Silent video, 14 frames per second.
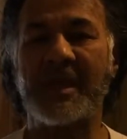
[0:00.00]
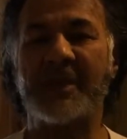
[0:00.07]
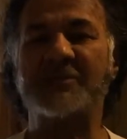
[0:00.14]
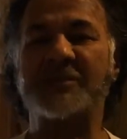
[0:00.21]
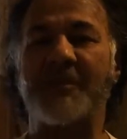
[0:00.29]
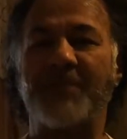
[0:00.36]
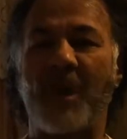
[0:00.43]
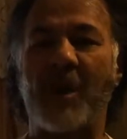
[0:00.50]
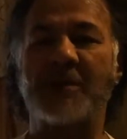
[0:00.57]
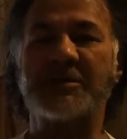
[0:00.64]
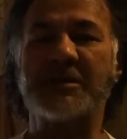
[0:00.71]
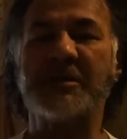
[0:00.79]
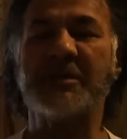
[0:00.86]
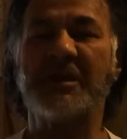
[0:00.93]
It's a
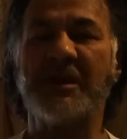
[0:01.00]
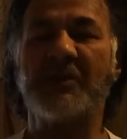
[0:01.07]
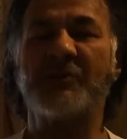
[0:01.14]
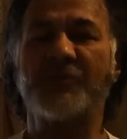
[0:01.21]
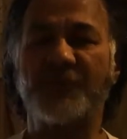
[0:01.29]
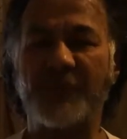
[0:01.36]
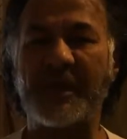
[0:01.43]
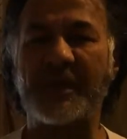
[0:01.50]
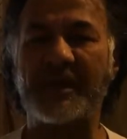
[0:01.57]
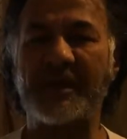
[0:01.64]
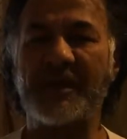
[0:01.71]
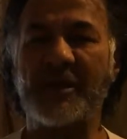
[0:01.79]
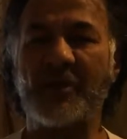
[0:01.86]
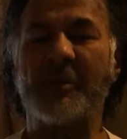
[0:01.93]
party
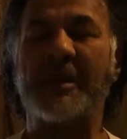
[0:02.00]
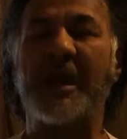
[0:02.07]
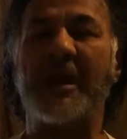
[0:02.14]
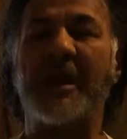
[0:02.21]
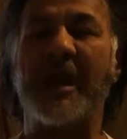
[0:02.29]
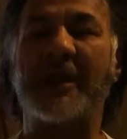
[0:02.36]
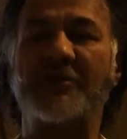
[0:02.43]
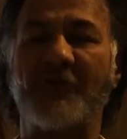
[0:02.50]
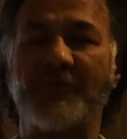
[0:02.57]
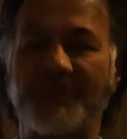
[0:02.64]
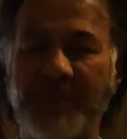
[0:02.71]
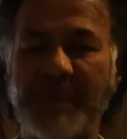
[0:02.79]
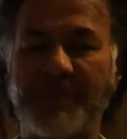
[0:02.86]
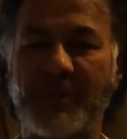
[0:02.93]
filled with a lot
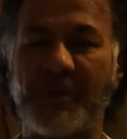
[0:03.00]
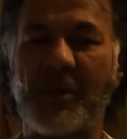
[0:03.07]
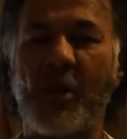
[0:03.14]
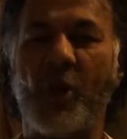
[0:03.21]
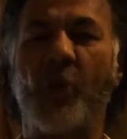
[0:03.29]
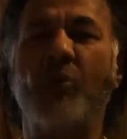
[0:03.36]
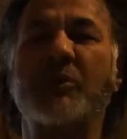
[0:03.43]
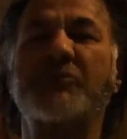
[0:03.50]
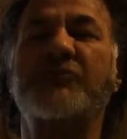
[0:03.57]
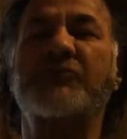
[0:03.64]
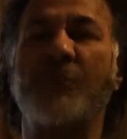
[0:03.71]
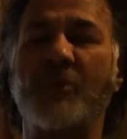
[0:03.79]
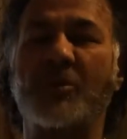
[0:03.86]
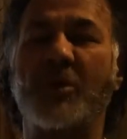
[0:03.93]
of people who was
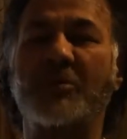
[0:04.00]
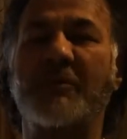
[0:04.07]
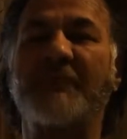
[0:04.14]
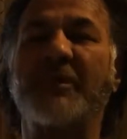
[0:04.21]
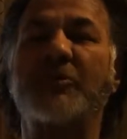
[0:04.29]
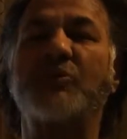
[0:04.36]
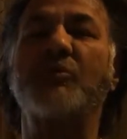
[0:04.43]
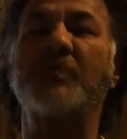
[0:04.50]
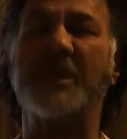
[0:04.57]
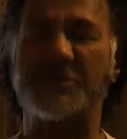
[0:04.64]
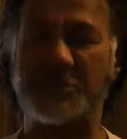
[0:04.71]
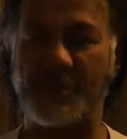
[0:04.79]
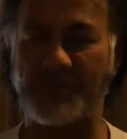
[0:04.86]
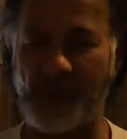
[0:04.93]
thrown out of the two
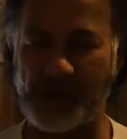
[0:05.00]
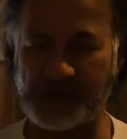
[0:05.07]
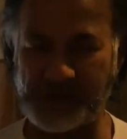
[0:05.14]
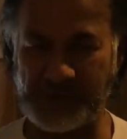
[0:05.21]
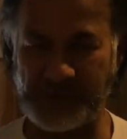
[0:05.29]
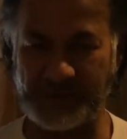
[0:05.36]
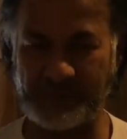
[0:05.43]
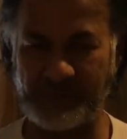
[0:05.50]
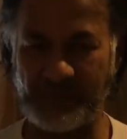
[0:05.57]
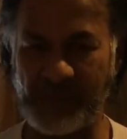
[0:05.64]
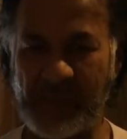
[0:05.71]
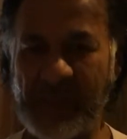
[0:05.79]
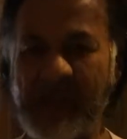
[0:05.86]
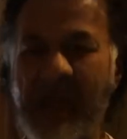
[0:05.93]
major parties.
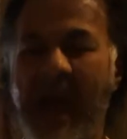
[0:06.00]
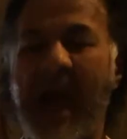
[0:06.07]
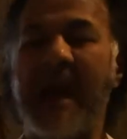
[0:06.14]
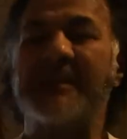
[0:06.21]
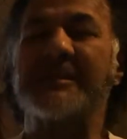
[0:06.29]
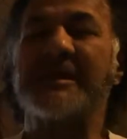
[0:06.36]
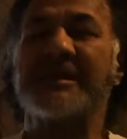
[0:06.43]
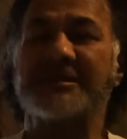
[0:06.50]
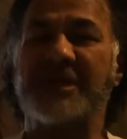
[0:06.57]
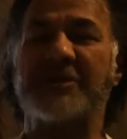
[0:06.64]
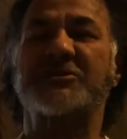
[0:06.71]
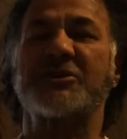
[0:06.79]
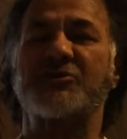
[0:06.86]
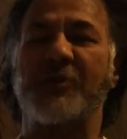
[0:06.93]
And
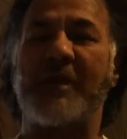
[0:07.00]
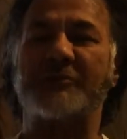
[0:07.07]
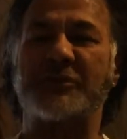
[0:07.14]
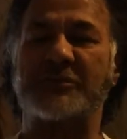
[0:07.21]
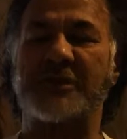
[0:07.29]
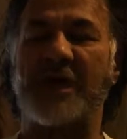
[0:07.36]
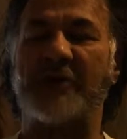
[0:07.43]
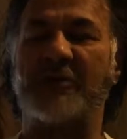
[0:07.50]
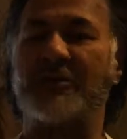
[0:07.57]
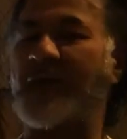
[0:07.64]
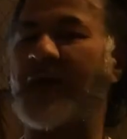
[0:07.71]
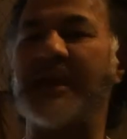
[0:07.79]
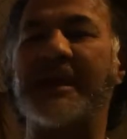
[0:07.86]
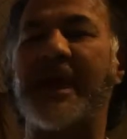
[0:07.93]
this is Ramjetan on.
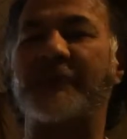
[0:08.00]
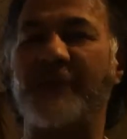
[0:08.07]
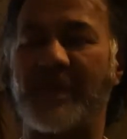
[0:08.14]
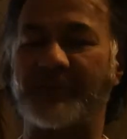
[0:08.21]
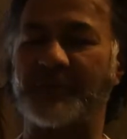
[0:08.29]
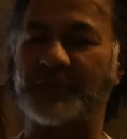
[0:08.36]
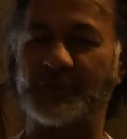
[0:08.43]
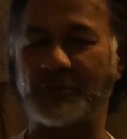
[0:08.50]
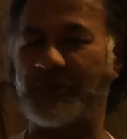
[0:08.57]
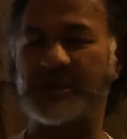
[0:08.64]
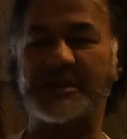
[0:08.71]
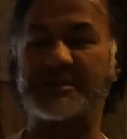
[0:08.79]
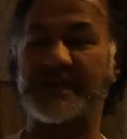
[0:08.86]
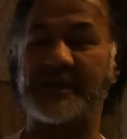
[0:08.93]
I ain't got Stratman on
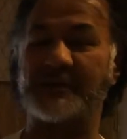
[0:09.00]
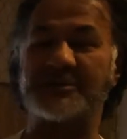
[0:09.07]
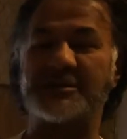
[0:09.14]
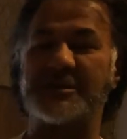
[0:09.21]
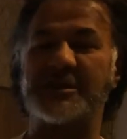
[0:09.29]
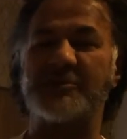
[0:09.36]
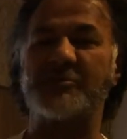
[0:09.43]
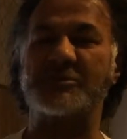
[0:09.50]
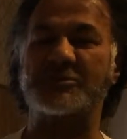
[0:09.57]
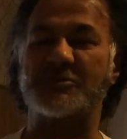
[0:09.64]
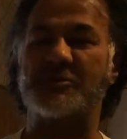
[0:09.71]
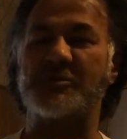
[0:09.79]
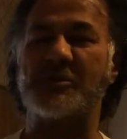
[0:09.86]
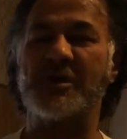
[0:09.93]
because I don't think he was
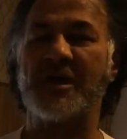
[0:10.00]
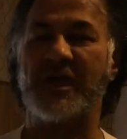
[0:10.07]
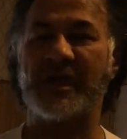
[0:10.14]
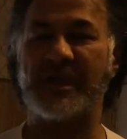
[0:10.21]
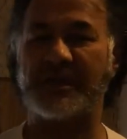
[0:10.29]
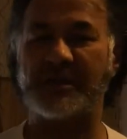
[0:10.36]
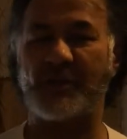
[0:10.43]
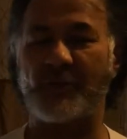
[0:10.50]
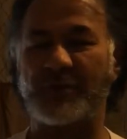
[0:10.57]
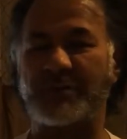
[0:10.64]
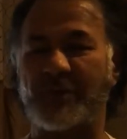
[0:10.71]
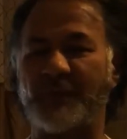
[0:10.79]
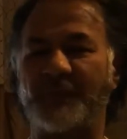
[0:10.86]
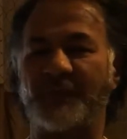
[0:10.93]
so
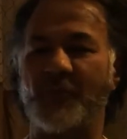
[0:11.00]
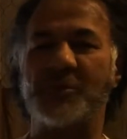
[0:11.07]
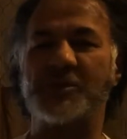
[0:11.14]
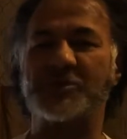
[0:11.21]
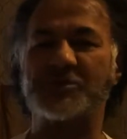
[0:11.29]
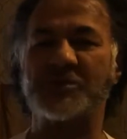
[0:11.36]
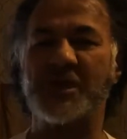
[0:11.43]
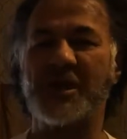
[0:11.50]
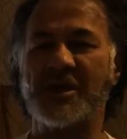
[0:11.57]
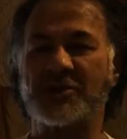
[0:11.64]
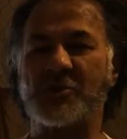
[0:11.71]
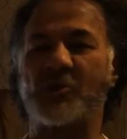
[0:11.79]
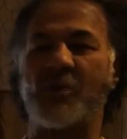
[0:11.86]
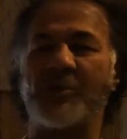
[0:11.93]
ignorant and foolish
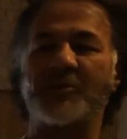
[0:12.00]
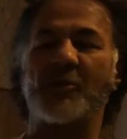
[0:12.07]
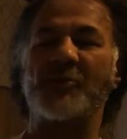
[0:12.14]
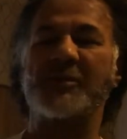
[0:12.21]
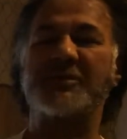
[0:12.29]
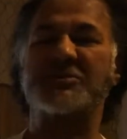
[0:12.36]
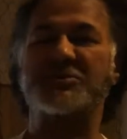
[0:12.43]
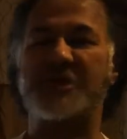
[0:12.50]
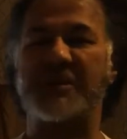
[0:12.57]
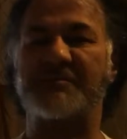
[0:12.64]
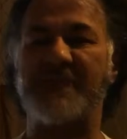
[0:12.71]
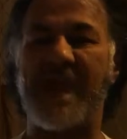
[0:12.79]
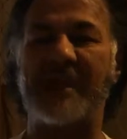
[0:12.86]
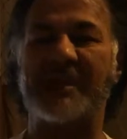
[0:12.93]
to come to
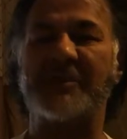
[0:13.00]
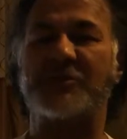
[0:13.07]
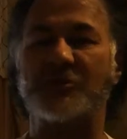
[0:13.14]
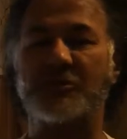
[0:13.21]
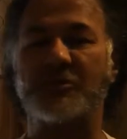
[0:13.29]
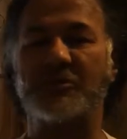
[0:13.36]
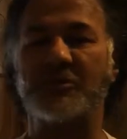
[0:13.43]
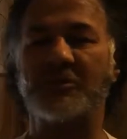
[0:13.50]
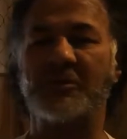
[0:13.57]
reinstate back into